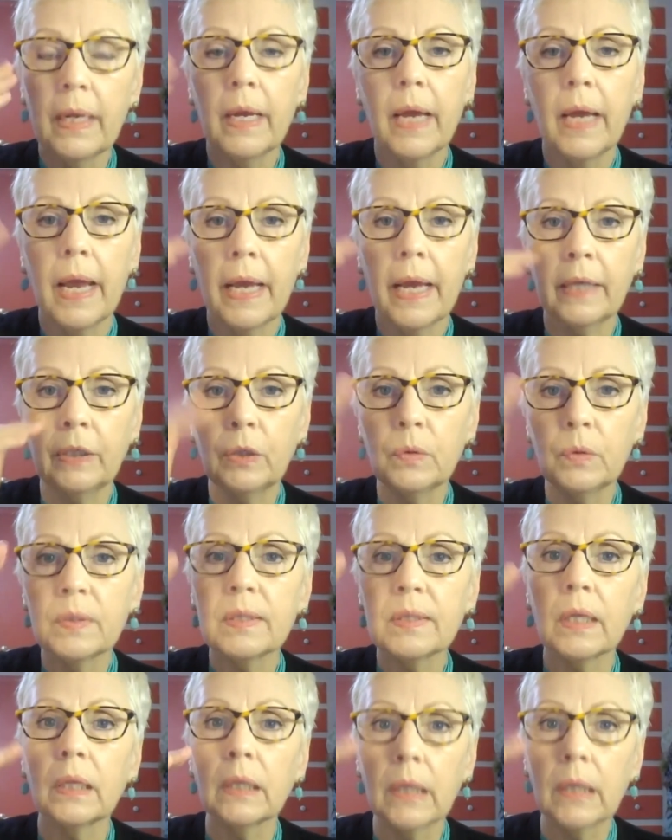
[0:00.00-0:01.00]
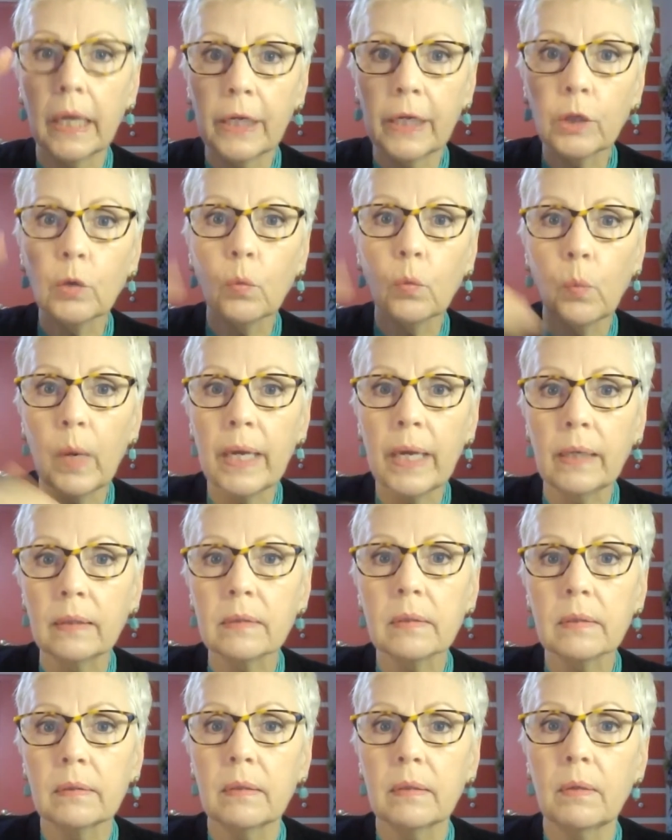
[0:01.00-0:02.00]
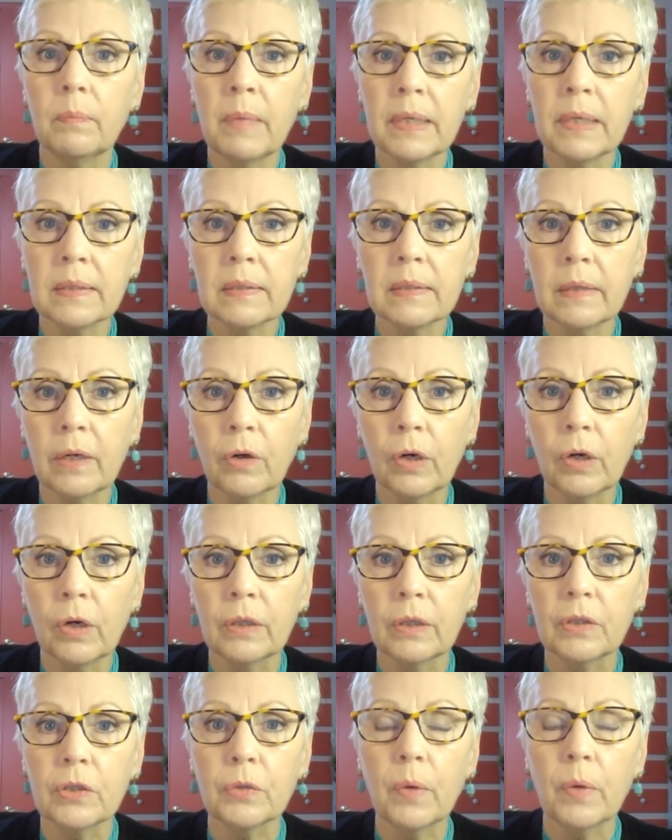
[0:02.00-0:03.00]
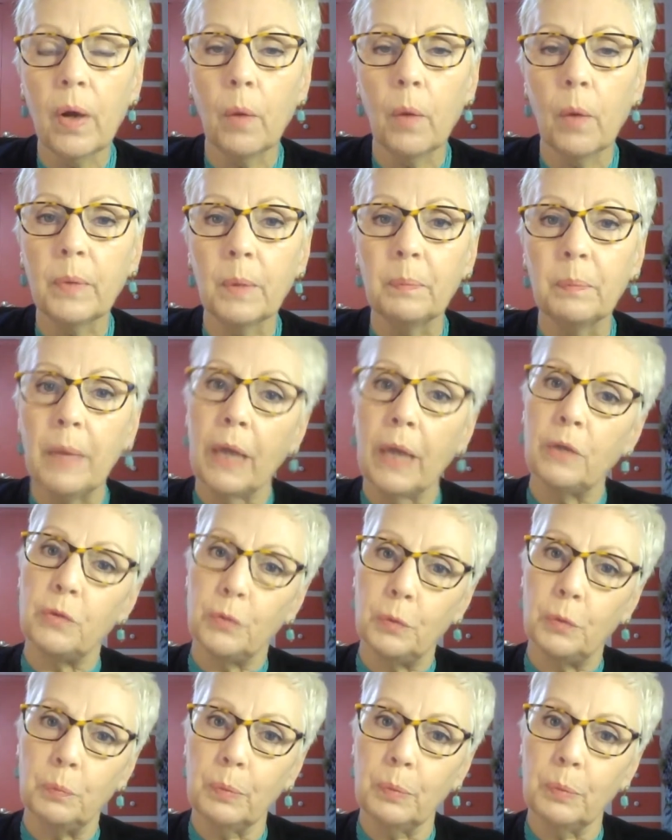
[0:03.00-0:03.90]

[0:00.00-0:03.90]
and use the lighter weight mascara to help them not droop.